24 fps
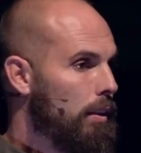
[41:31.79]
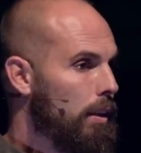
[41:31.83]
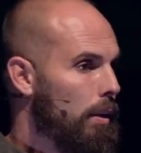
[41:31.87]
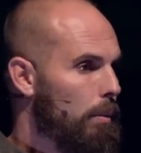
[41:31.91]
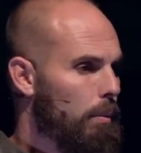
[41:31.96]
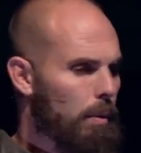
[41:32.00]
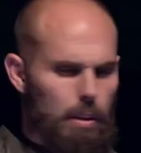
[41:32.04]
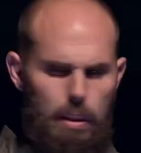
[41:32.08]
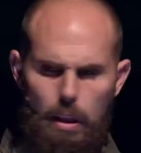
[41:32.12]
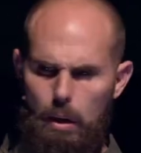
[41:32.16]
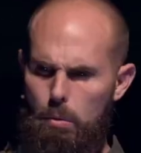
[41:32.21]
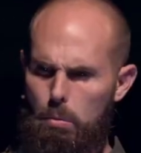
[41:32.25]

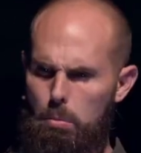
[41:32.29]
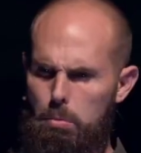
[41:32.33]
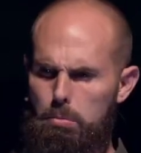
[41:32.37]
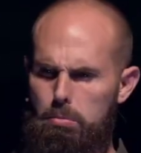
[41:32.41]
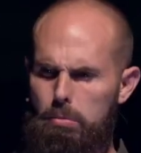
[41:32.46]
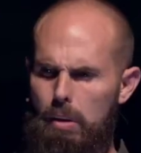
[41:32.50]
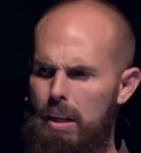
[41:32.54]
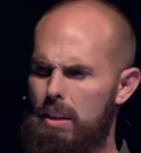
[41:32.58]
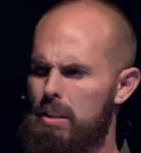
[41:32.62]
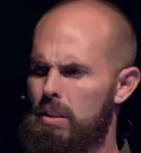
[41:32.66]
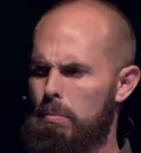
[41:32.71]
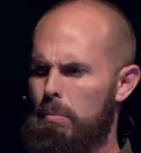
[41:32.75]
We think,
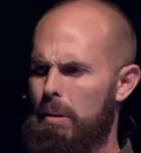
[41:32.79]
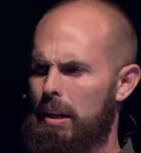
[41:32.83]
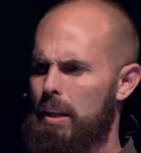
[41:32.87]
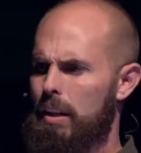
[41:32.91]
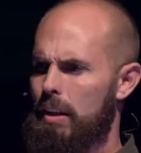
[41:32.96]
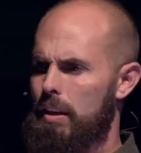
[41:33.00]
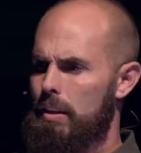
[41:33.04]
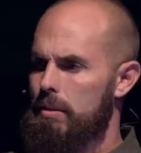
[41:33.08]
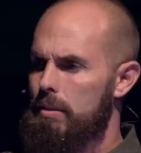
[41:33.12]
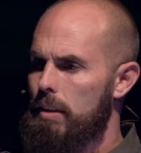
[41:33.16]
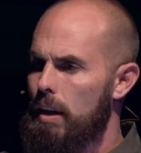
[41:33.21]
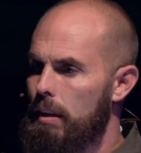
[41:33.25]
That doesn't make
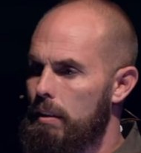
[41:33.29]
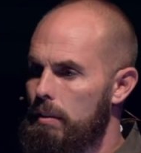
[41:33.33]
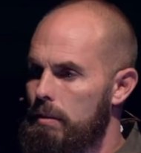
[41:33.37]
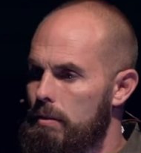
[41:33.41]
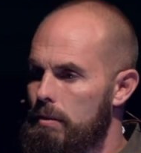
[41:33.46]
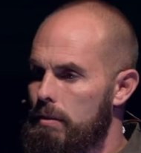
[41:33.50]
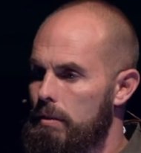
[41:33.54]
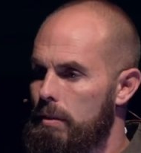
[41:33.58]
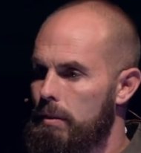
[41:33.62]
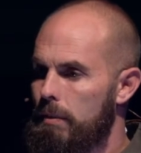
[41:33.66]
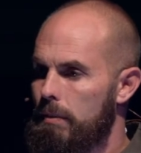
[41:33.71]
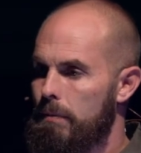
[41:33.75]
any sense.
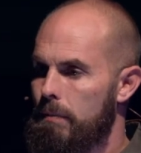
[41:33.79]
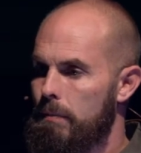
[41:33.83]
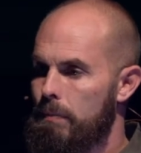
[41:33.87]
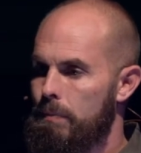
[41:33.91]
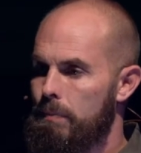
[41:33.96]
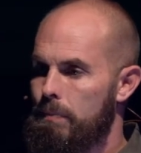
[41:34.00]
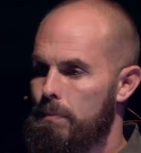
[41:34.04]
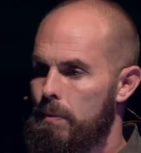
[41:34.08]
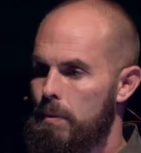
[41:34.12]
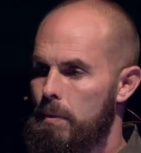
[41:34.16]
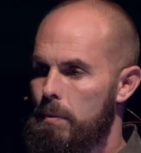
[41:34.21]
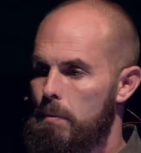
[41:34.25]

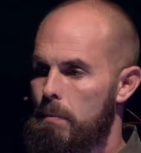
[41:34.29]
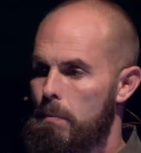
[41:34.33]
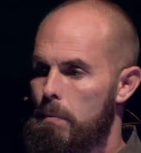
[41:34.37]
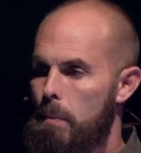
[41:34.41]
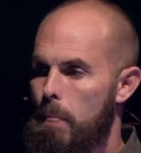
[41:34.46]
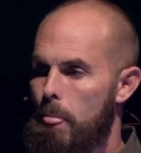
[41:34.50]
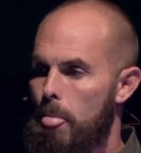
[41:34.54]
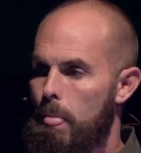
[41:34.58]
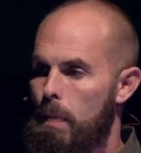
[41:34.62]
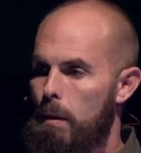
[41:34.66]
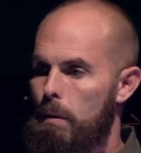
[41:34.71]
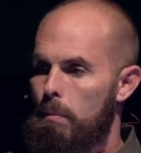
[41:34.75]

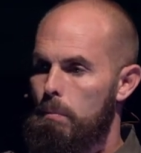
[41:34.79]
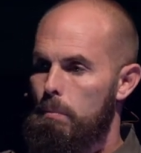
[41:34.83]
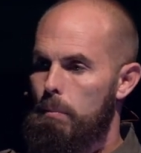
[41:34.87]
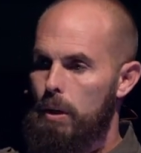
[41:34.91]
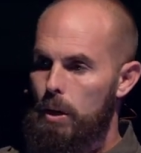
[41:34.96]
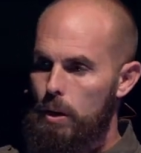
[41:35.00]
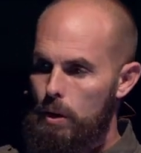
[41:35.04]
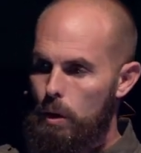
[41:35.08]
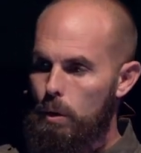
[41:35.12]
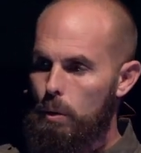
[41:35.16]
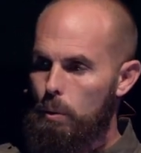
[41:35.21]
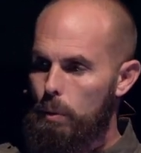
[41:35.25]
But
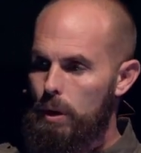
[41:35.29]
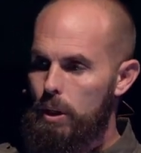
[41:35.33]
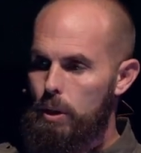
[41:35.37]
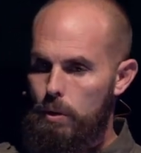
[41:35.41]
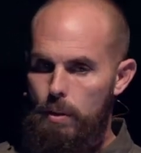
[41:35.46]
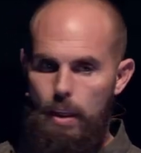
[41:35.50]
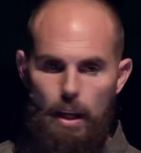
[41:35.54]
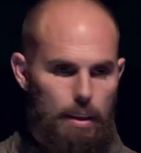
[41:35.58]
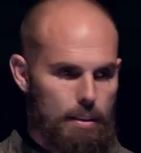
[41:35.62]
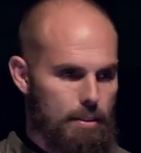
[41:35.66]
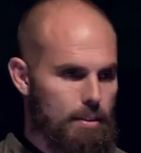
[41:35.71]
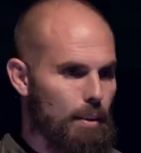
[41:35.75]
you know, we do
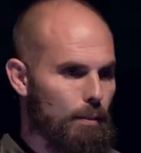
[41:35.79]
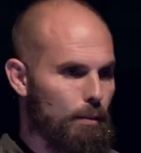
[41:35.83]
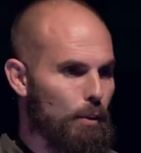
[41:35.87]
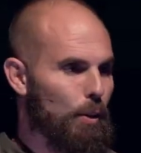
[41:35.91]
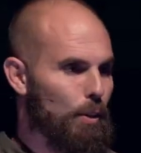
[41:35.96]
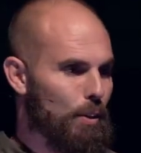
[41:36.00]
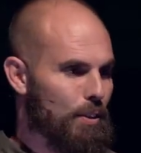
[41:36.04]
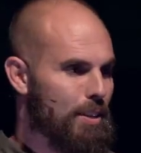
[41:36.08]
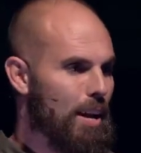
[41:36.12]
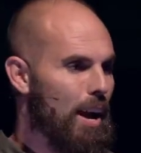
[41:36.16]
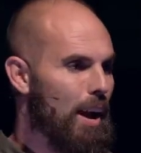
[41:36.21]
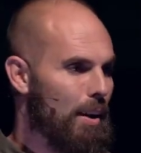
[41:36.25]
that stuff all
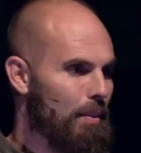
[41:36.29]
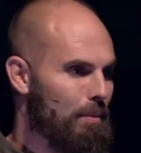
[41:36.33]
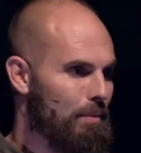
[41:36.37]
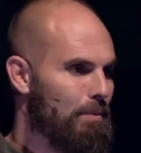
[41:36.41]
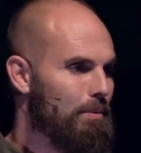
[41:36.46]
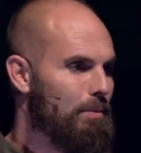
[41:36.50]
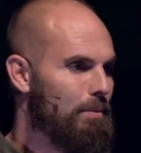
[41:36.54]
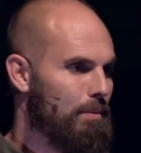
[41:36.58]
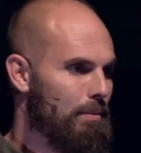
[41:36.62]
the time.